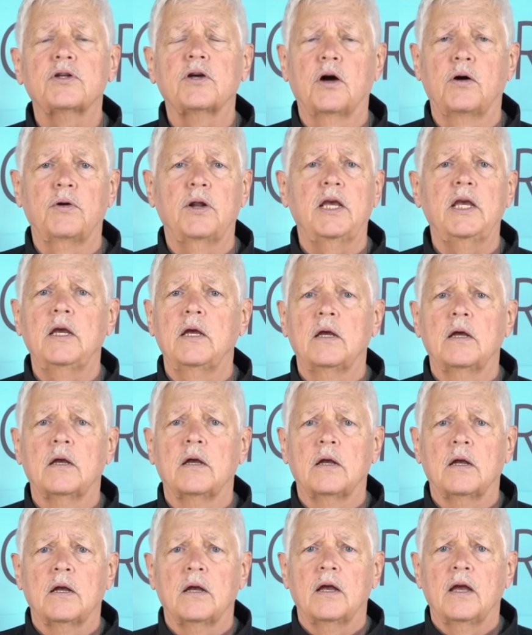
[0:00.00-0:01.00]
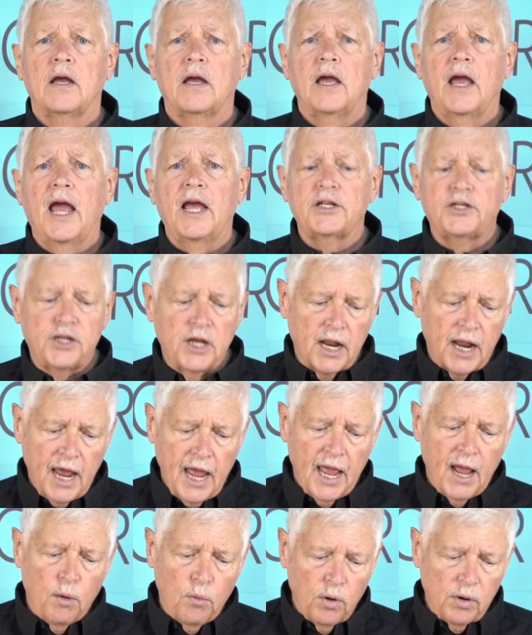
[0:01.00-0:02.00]
Tony and said,
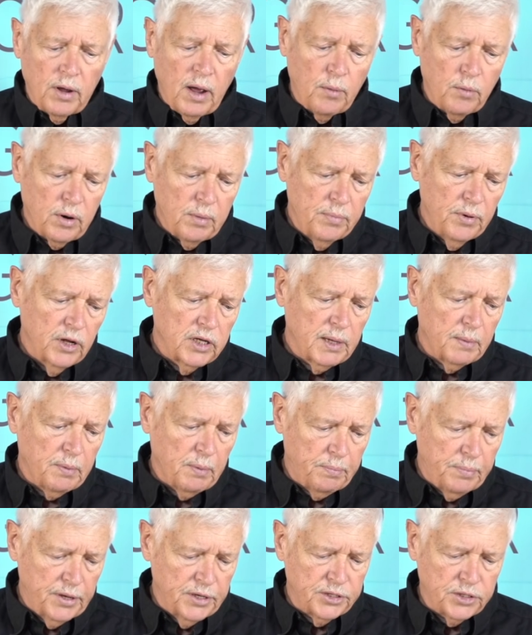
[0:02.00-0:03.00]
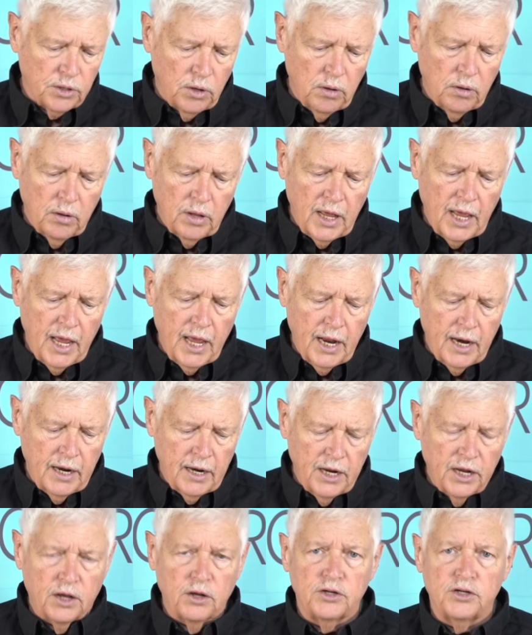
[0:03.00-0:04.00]
hey, I want to build up a pistol.
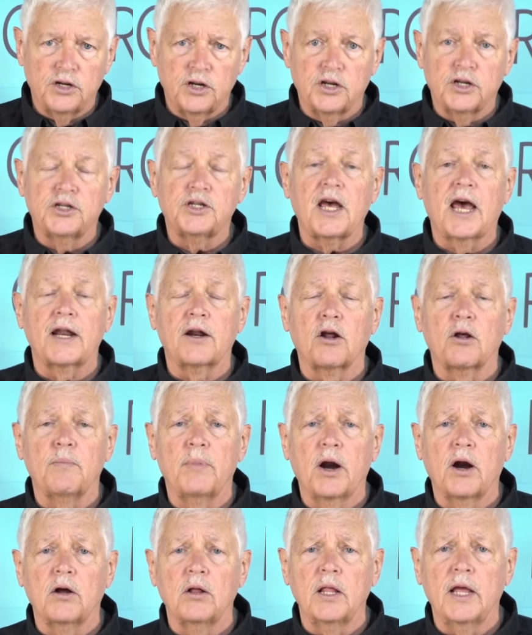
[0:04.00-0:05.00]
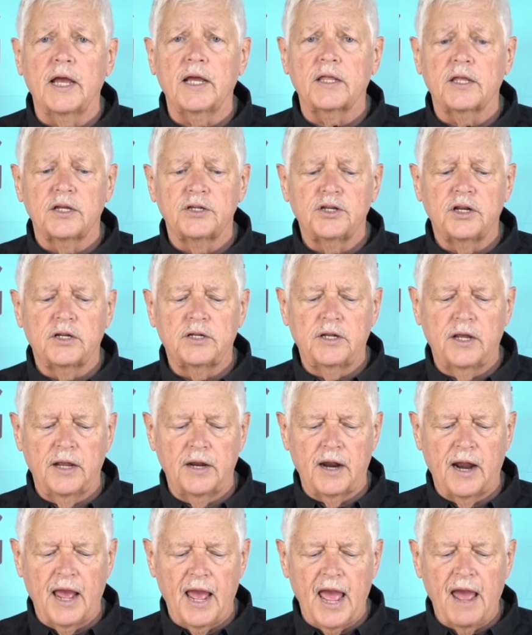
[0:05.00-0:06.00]
And he goes, you decided on a barrel length? I said,
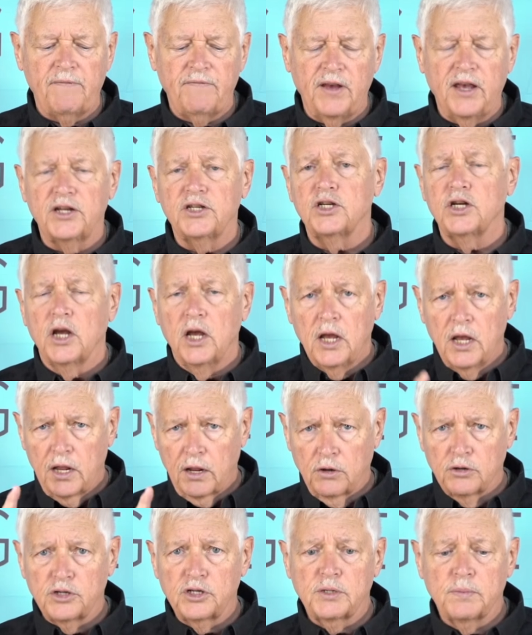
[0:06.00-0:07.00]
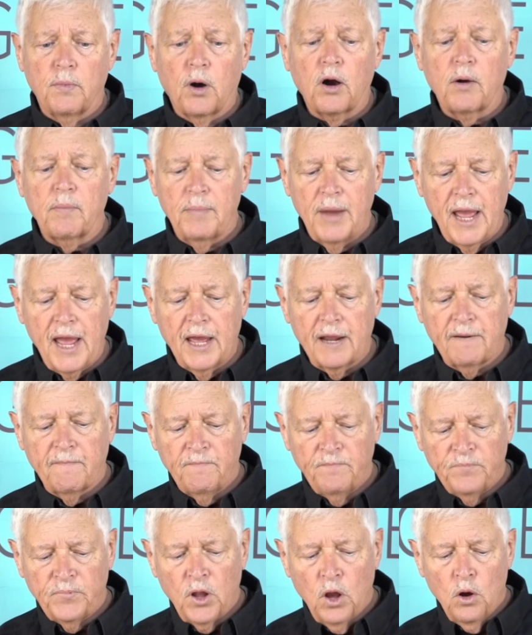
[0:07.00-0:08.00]
10.5-inch. He goes, smart man.
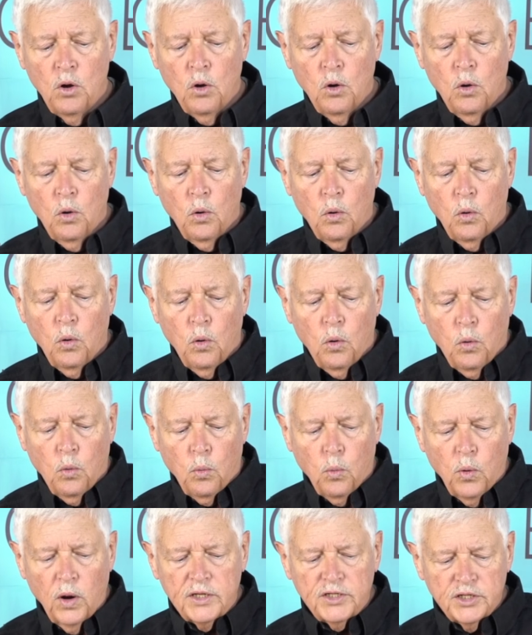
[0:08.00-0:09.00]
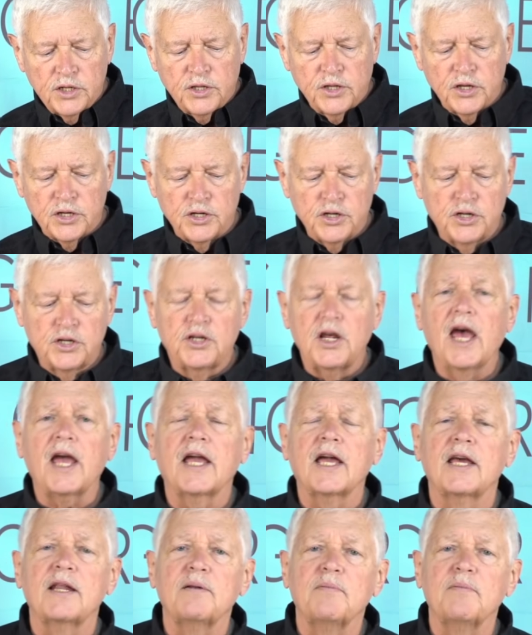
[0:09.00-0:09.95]
What's the second